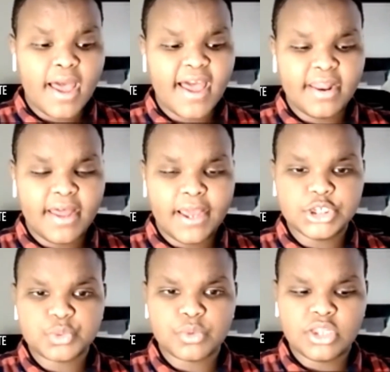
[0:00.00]
and I
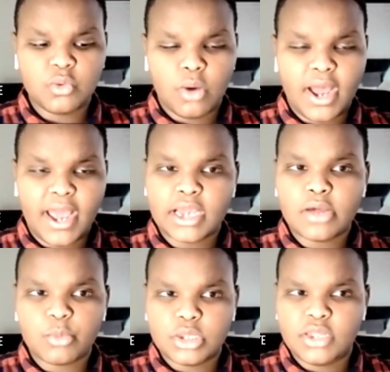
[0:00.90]
just really I
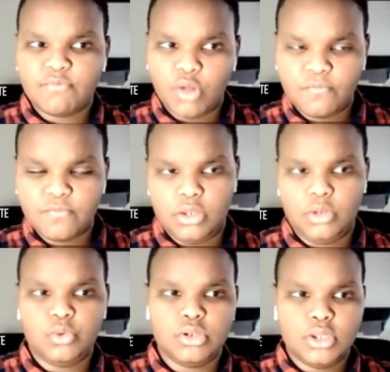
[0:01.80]
got really involved in
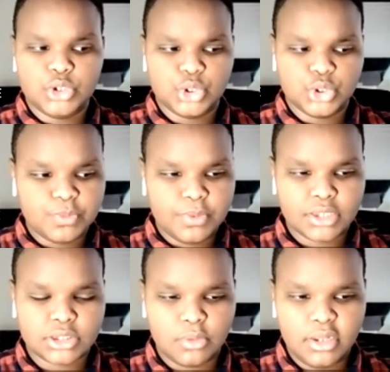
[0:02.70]
local issues
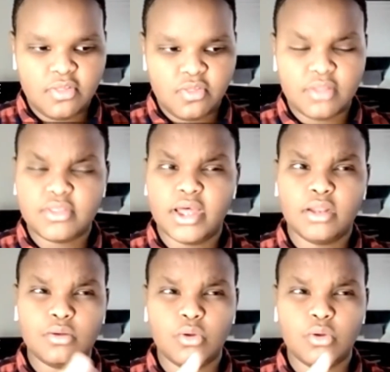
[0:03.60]
because I really think that